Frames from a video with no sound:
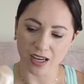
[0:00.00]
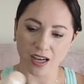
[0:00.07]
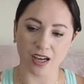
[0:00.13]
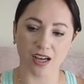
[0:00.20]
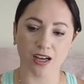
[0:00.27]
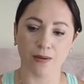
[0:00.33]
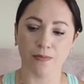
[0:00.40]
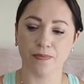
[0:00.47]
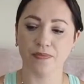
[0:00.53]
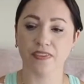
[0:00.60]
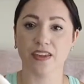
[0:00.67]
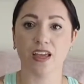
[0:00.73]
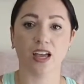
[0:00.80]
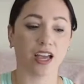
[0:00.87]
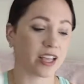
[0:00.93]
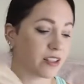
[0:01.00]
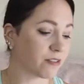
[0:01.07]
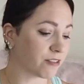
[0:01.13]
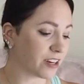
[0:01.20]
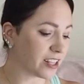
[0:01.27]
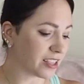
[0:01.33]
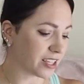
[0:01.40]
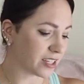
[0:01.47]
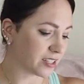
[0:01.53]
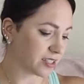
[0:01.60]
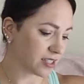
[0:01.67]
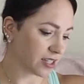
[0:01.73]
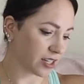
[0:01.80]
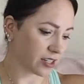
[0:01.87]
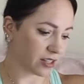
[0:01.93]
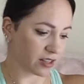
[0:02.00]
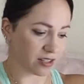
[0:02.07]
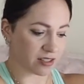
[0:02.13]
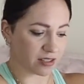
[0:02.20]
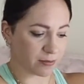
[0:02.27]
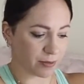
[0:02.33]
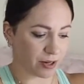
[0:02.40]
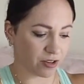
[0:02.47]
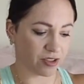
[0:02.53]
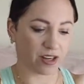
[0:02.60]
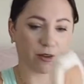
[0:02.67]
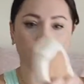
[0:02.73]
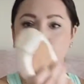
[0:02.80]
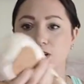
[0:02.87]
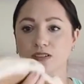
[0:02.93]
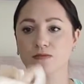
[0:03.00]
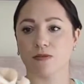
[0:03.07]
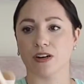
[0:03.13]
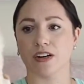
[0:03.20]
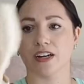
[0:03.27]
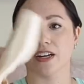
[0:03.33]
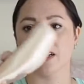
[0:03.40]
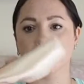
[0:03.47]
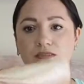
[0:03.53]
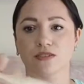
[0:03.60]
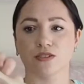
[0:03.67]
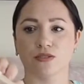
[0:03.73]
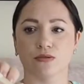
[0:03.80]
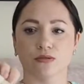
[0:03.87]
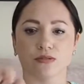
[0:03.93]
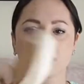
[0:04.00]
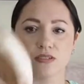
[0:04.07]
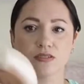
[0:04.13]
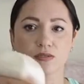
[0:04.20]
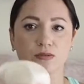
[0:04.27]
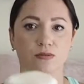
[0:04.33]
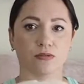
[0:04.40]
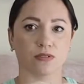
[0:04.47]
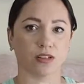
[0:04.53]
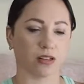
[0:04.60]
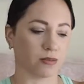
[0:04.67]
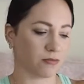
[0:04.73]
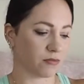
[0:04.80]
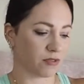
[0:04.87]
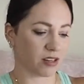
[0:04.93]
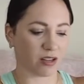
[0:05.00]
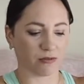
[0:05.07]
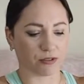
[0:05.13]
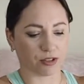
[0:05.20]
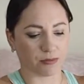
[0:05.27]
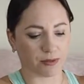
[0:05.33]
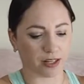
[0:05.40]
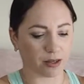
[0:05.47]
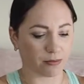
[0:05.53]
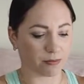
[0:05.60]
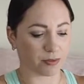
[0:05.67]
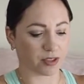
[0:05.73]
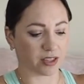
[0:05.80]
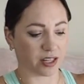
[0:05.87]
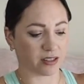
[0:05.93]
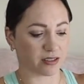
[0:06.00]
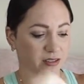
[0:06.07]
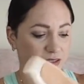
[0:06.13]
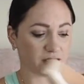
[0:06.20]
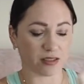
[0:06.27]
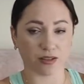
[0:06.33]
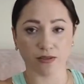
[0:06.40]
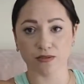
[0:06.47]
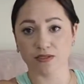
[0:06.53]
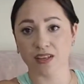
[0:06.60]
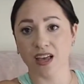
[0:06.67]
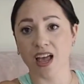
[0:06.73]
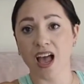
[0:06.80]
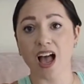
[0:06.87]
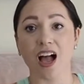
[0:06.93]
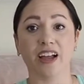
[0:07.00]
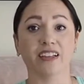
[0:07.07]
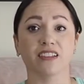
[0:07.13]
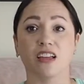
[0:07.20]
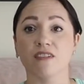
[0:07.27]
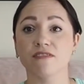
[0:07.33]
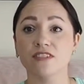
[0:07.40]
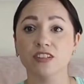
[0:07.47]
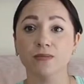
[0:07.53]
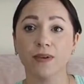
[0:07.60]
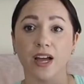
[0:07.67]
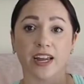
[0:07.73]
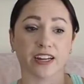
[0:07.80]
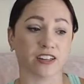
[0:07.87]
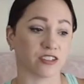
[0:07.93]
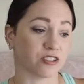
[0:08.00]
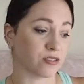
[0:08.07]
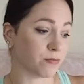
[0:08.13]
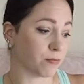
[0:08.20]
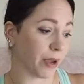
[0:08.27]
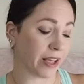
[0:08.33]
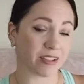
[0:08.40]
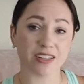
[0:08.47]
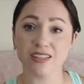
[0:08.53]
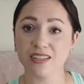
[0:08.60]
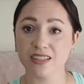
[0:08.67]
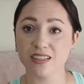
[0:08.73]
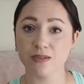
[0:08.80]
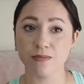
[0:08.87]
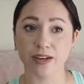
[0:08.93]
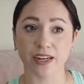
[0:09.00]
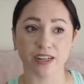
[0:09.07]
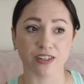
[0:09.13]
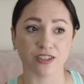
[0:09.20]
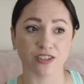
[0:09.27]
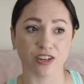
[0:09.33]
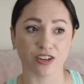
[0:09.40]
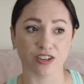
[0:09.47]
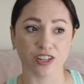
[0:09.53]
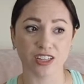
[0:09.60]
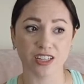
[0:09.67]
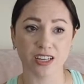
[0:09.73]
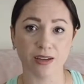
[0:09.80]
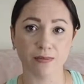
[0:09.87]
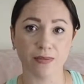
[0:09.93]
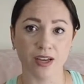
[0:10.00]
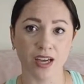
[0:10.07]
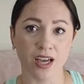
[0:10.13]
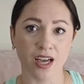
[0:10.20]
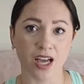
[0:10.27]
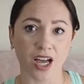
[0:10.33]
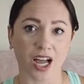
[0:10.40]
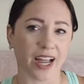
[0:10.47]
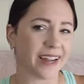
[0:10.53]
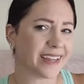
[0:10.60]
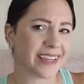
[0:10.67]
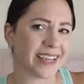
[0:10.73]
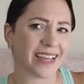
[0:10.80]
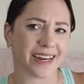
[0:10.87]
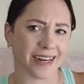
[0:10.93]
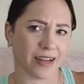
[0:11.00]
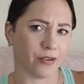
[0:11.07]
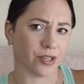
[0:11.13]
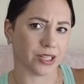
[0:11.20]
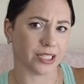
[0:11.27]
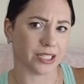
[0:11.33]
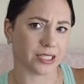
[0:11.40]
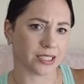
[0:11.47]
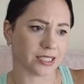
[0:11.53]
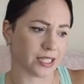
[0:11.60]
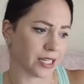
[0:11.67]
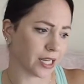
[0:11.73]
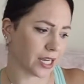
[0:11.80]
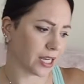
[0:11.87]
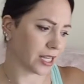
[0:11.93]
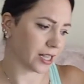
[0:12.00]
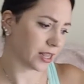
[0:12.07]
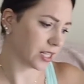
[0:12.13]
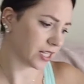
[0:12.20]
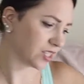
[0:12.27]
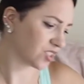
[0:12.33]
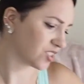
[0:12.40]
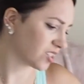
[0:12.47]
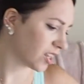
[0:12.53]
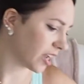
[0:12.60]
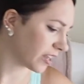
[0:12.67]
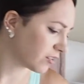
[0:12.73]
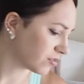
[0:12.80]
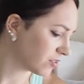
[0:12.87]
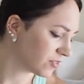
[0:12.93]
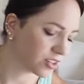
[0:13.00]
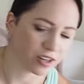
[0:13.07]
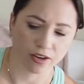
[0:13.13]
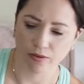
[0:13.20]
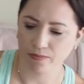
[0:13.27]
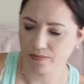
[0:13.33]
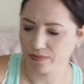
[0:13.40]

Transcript: And the funny thing is, like, and this is a pair that I was wearing too. So these are not really beat up, but that's those. I loved them. I could balance in them. I could turn in them. I can't now in these, like, I don't even know.